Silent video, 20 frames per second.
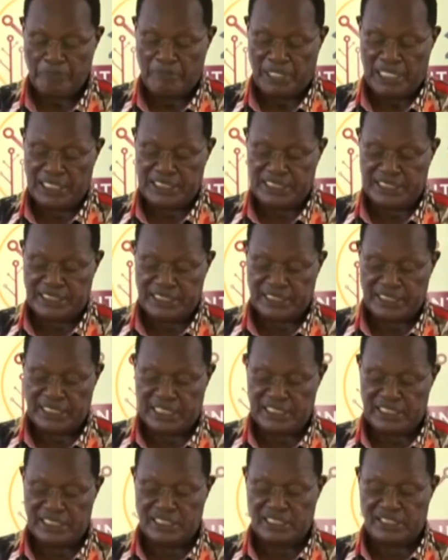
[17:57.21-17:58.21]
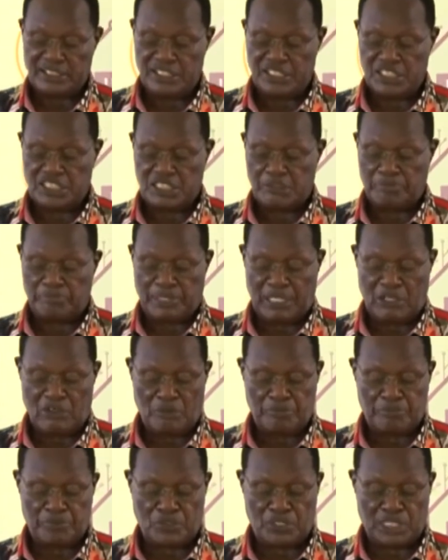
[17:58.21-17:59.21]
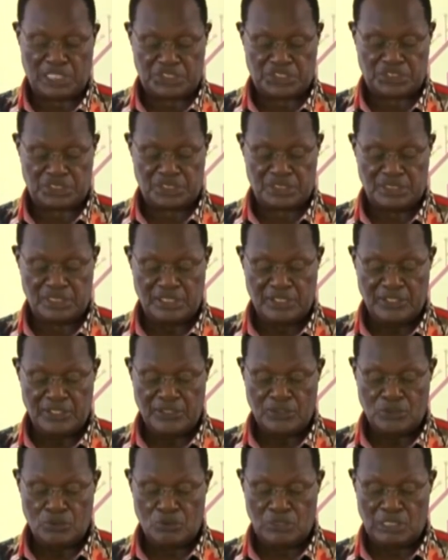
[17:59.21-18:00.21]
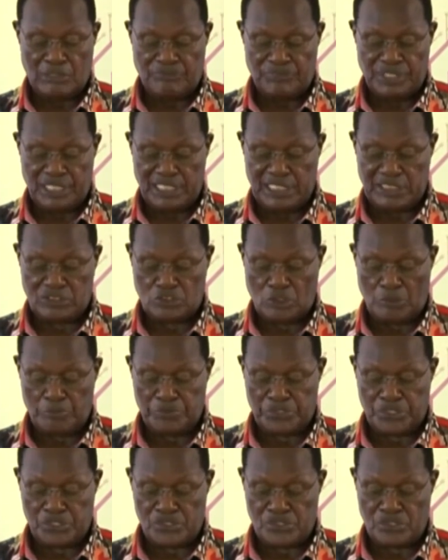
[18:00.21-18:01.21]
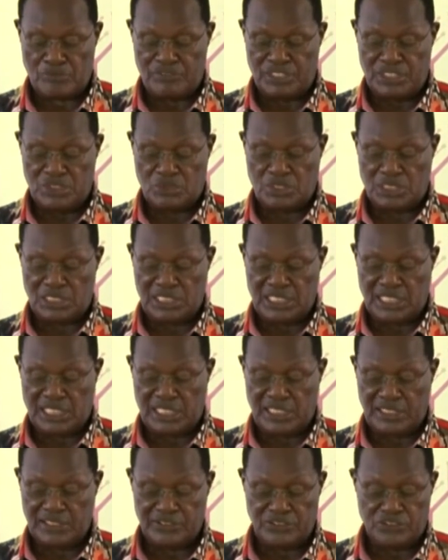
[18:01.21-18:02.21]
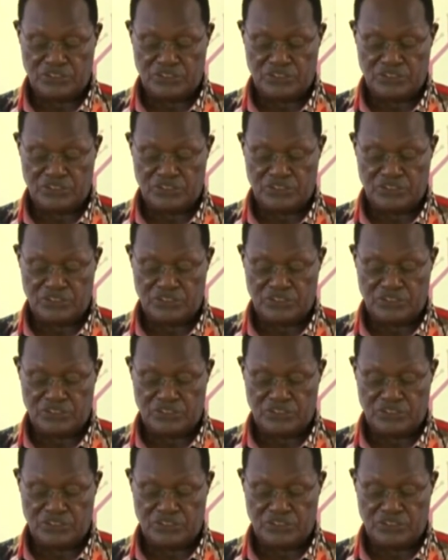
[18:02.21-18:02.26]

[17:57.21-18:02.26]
mining, and increased power production through the various options of nuclear,